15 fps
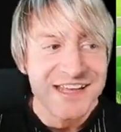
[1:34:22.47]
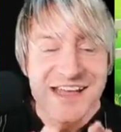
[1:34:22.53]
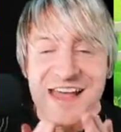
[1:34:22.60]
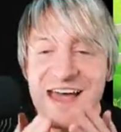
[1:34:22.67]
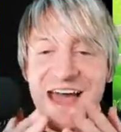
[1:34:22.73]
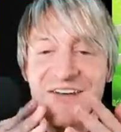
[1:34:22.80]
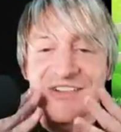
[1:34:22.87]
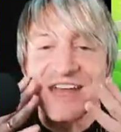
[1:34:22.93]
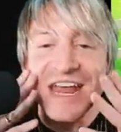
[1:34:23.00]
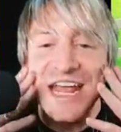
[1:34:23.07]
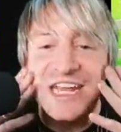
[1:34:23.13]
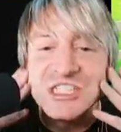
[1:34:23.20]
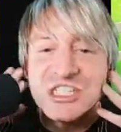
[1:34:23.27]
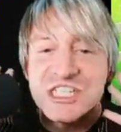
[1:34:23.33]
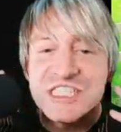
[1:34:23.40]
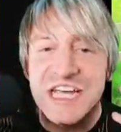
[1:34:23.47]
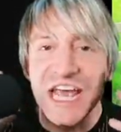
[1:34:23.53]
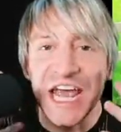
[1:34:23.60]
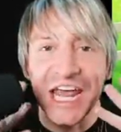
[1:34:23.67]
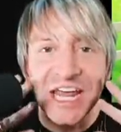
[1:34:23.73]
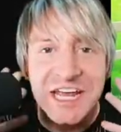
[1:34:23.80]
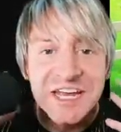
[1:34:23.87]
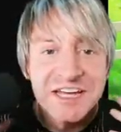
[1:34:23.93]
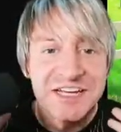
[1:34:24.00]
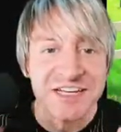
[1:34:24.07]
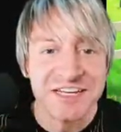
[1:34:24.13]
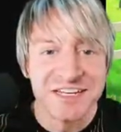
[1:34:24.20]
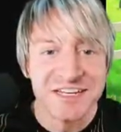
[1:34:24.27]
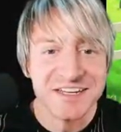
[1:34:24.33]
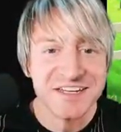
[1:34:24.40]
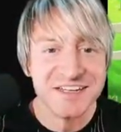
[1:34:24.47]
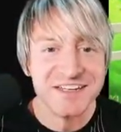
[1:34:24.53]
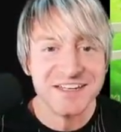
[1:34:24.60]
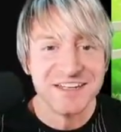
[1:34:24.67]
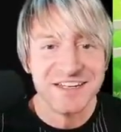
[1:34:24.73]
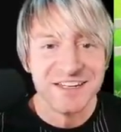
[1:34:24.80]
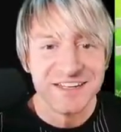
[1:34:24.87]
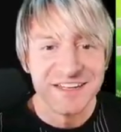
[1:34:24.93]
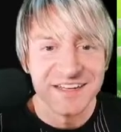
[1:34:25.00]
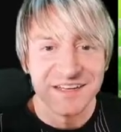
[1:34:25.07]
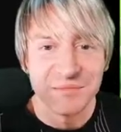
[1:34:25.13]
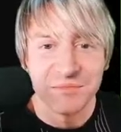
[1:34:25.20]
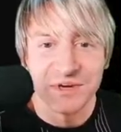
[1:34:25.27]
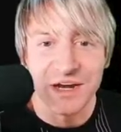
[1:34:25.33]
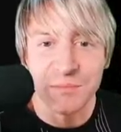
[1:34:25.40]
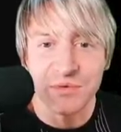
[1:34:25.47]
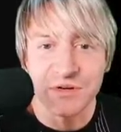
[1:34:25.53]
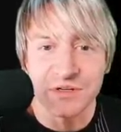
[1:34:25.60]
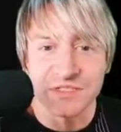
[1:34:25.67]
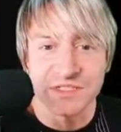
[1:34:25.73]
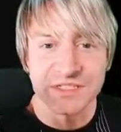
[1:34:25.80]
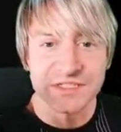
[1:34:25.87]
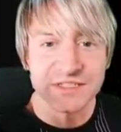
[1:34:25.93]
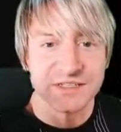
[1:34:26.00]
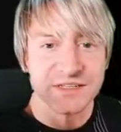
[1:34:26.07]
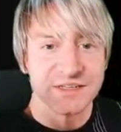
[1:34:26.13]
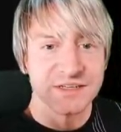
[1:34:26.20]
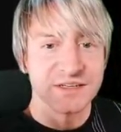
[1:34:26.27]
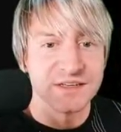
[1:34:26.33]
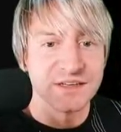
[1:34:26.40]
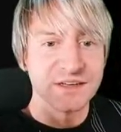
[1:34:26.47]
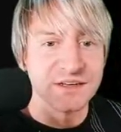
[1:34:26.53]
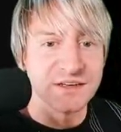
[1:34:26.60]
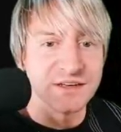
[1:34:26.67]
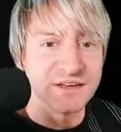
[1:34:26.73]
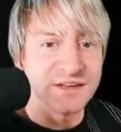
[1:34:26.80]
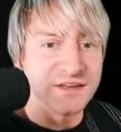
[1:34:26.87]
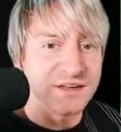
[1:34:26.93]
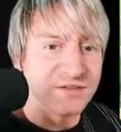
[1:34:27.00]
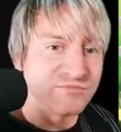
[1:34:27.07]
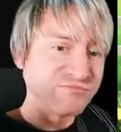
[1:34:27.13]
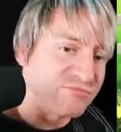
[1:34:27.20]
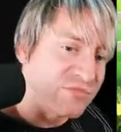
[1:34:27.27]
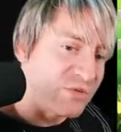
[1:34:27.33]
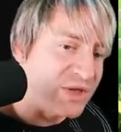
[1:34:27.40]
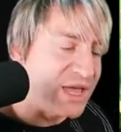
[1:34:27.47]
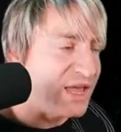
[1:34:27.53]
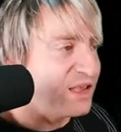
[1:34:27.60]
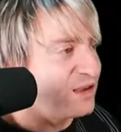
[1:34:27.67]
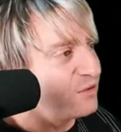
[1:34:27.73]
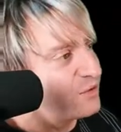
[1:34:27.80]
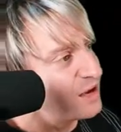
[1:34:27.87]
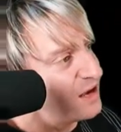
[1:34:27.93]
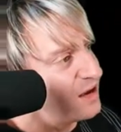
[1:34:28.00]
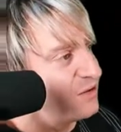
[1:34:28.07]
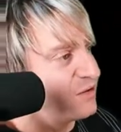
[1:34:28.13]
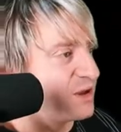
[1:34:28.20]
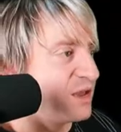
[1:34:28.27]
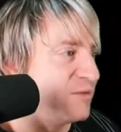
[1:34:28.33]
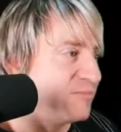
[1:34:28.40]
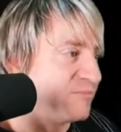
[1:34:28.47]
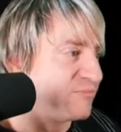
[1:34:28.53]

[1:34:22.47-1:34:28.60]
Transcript: Haven't aged a day. Numbers? Okay, okay, okay.